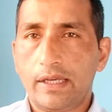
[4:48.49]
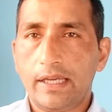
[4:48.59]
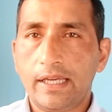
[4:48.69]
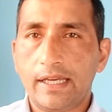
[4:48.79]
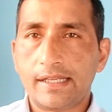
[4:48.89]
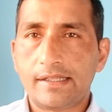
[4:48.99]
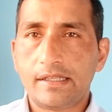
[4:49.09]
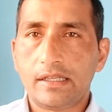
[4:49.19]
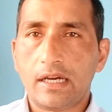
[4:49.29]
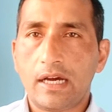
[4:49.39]

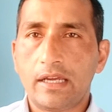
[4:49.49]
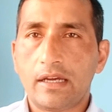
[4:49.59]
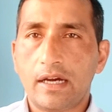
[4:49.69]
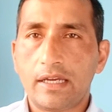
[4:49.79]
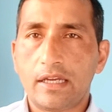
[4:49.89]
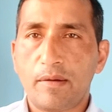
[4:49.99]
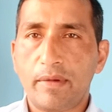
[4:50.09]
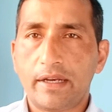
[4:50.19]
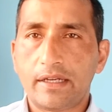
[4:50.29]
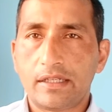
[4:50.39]
ASCII,
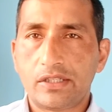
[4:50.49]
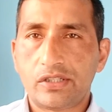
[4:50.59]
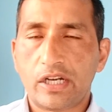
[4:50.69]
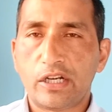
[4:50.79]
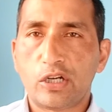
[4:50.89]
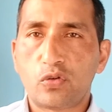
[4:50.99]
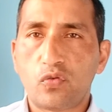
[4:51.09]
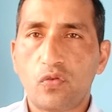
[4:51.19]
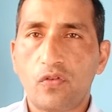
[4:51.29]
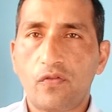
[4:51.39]
American Standard
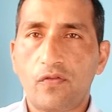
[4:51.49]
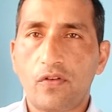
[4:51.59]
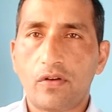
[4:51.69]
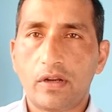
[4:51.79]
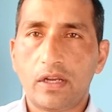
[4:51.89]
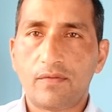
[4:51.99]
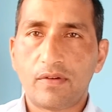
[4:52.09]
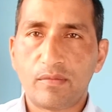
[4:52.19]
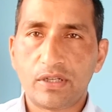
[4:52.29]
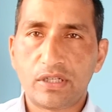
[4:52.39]
Code for
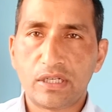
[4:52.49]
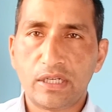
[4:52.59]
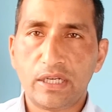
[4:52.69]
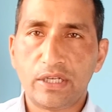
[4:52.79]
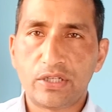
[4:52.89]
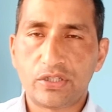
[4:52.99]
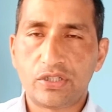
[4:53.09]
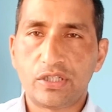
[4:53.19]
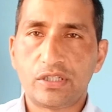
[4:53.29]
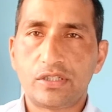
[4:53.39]
Information
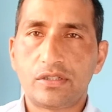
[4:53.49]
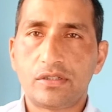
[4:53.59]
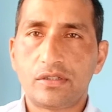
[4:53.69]
Interchange.